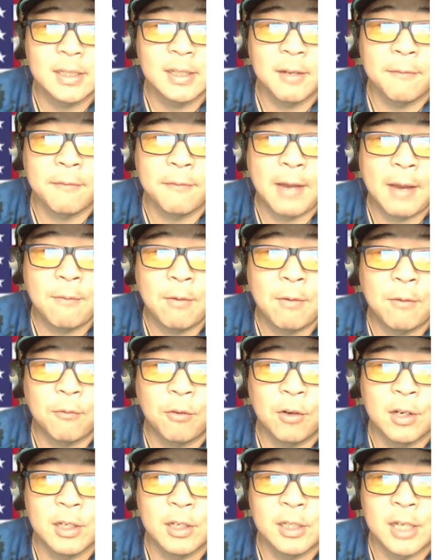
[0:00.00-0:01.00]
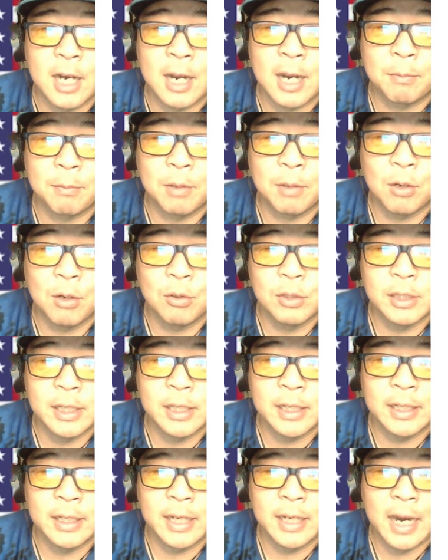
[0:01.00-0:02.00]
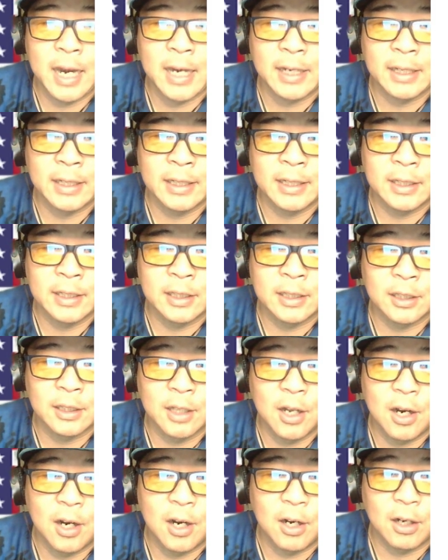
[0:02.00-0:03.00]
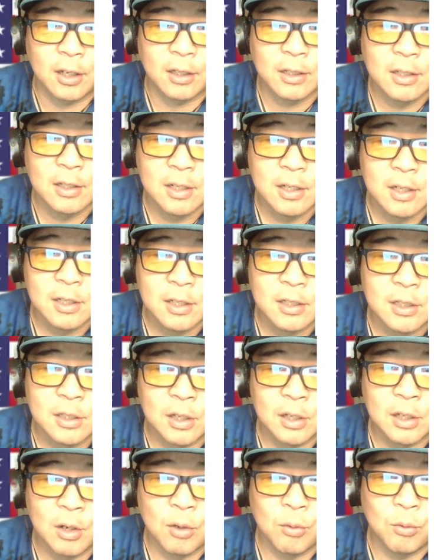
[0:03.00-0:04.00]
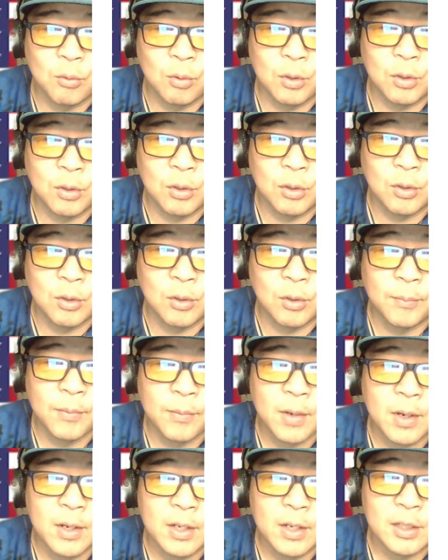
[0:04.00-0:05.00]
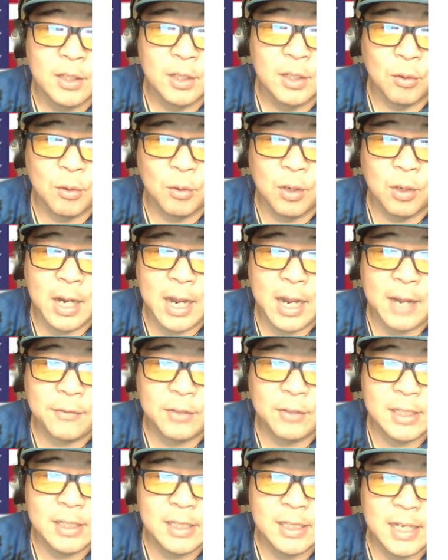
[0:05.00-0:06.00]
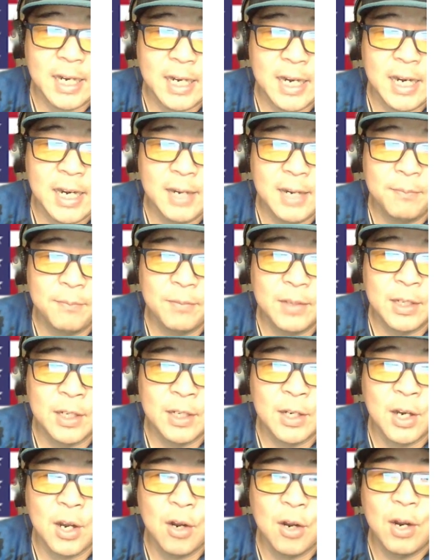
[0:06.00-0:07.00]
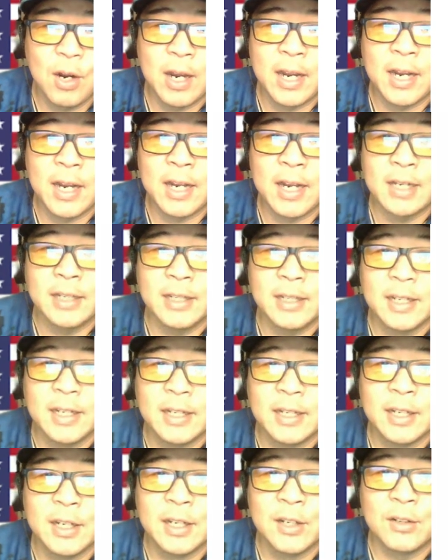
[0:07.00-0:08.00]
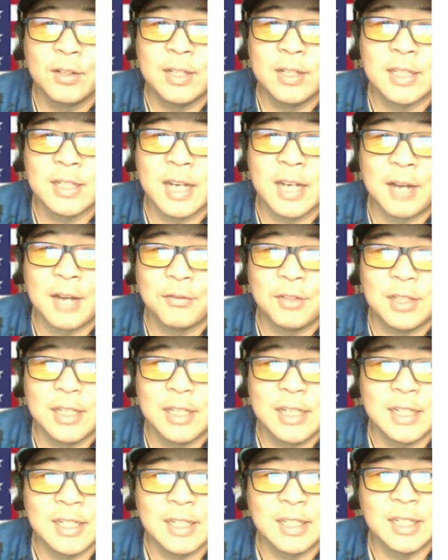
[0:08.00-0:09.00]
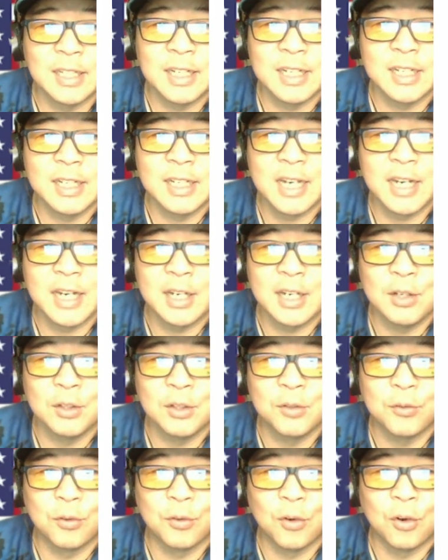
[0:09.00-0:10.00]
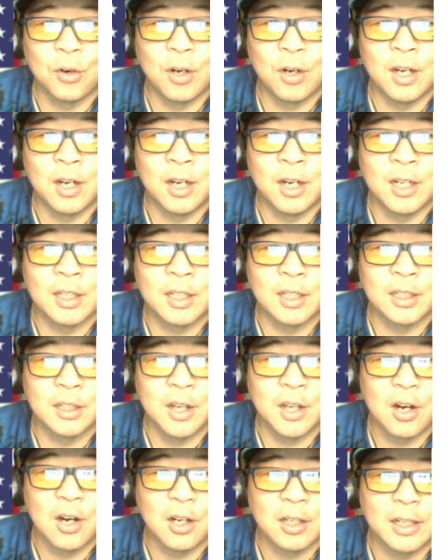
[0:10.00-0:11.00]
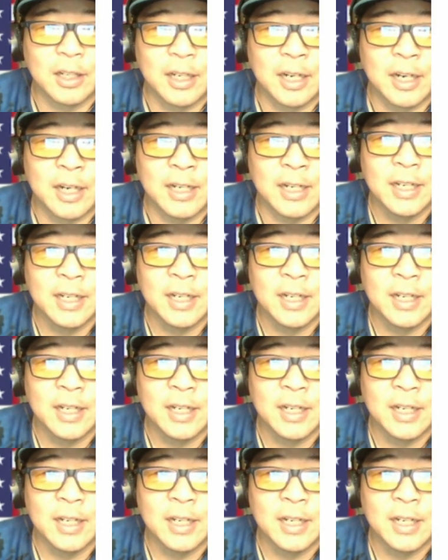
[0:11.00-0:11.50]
the favorite for the job coaching Caitlin Clark. So we'll have to see, and this offseason continues for Clark, and